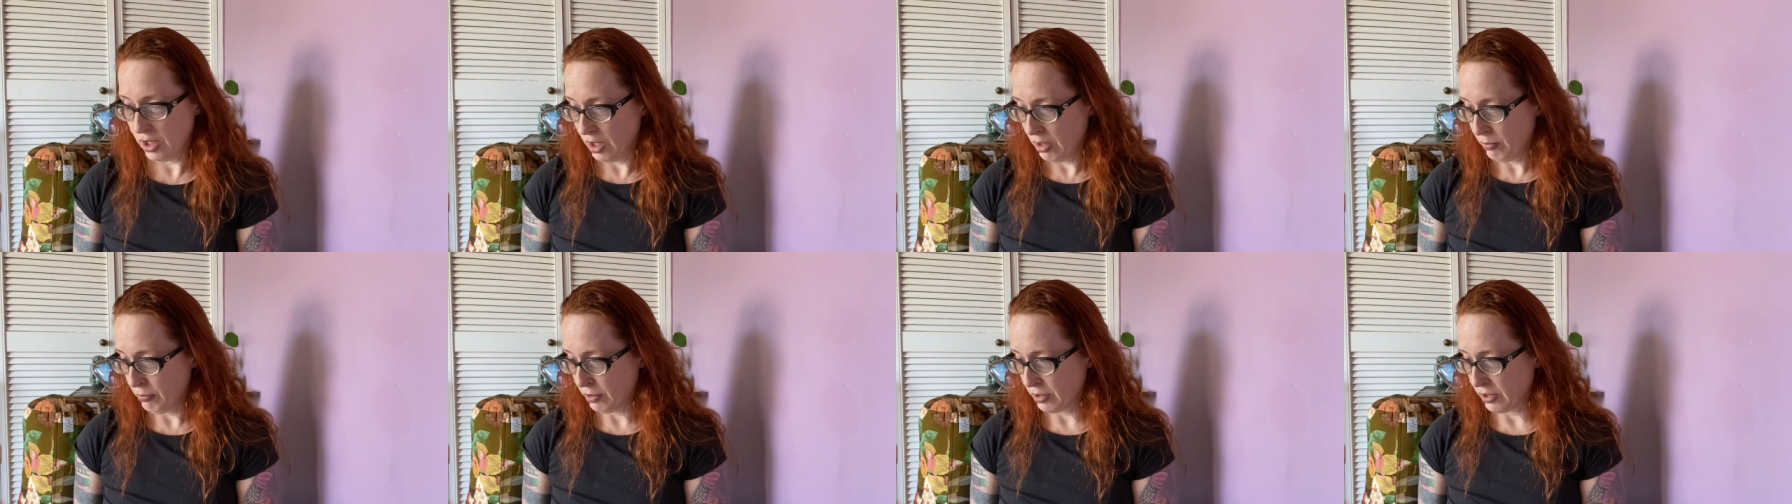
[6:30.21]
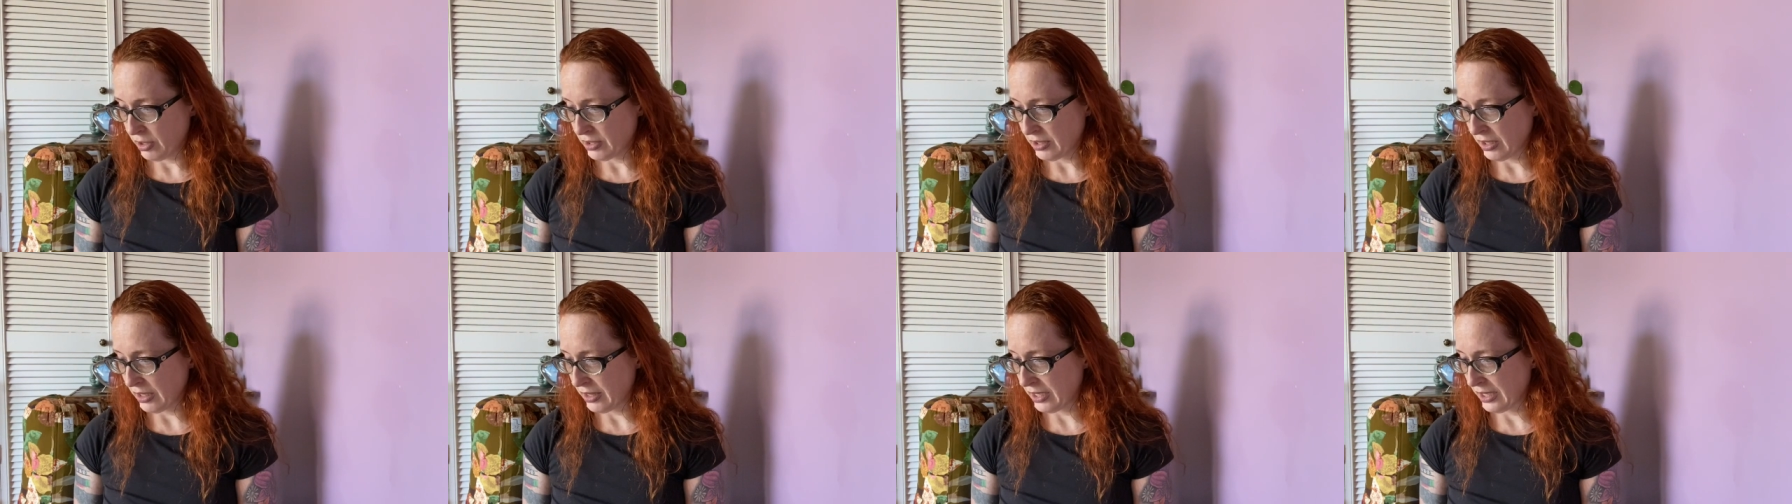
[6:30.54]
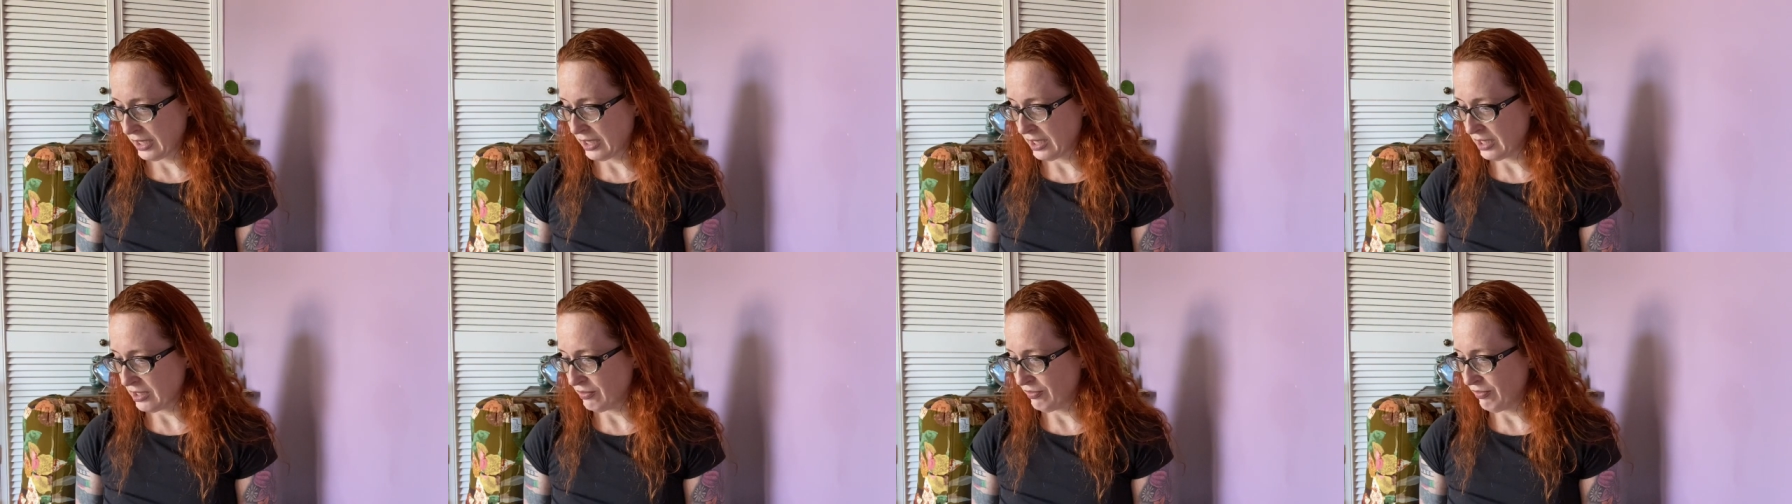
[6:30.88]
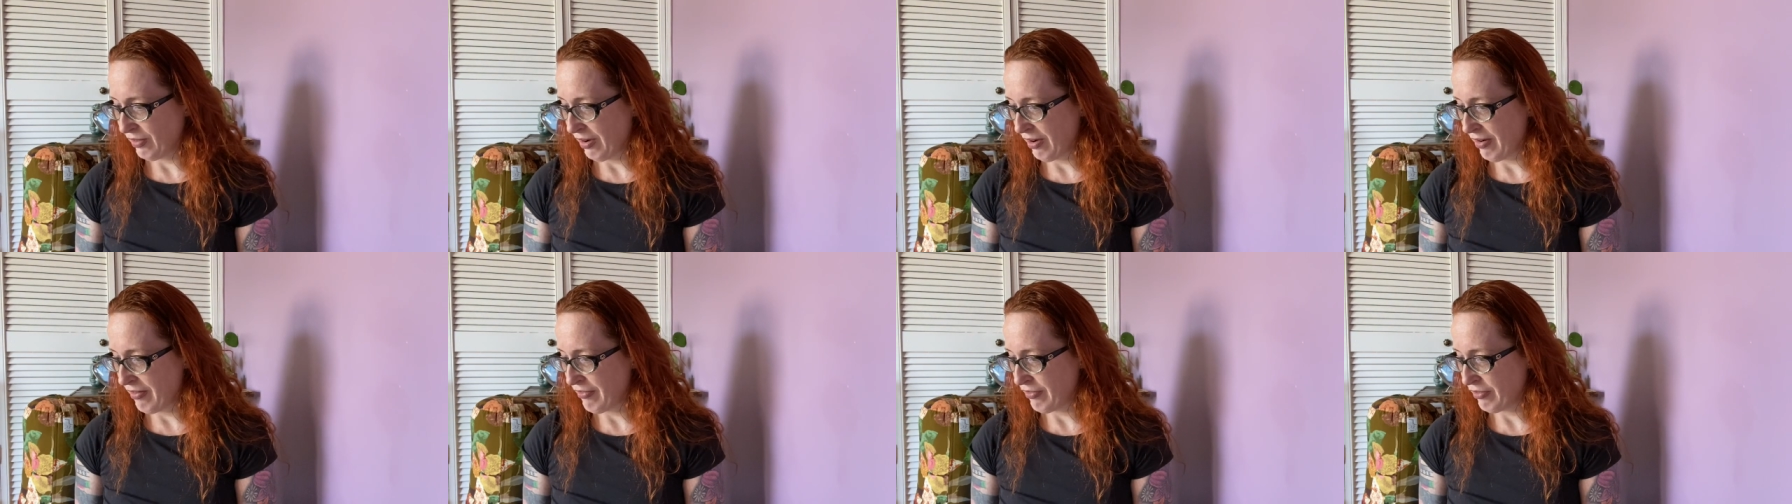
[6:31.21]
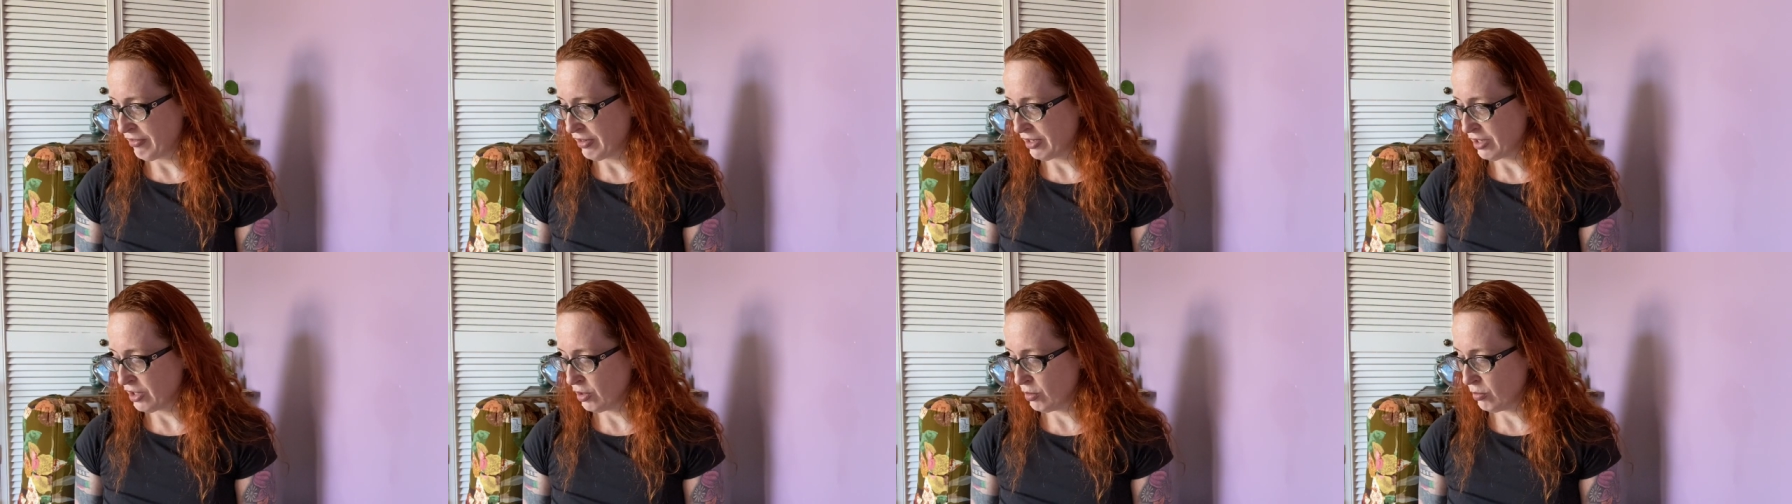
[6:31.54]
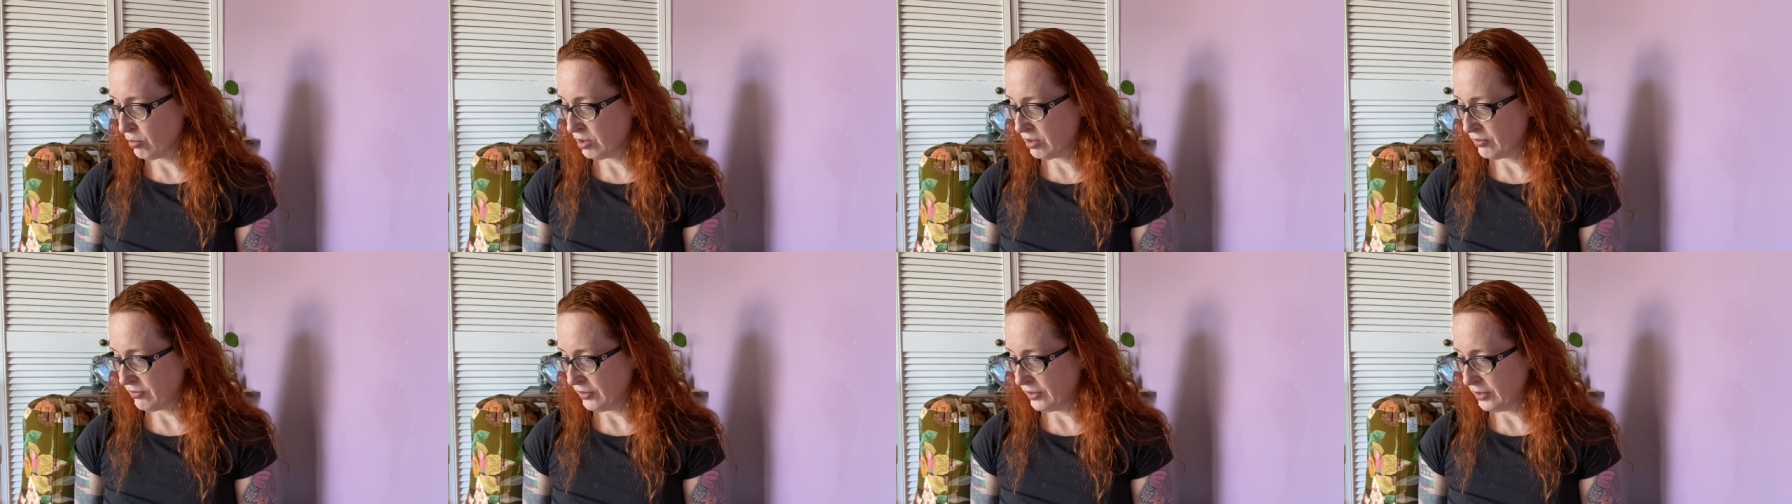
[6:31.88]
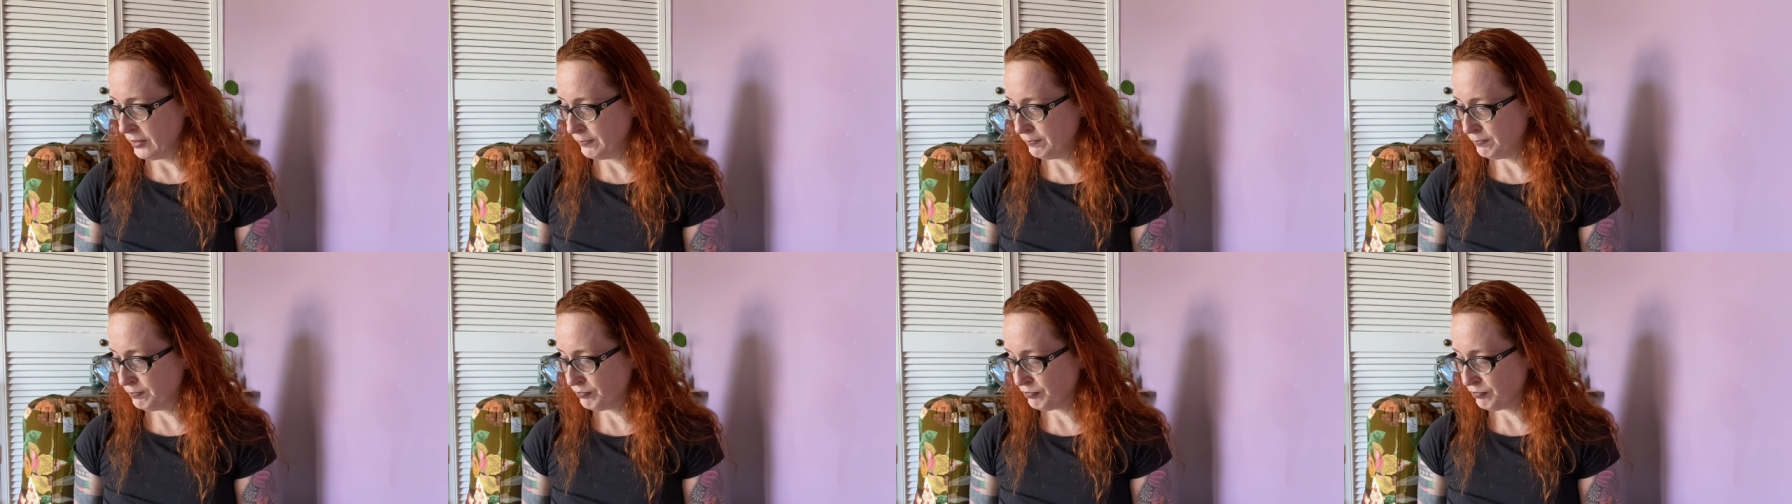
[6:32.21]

because I think it's very, very useful.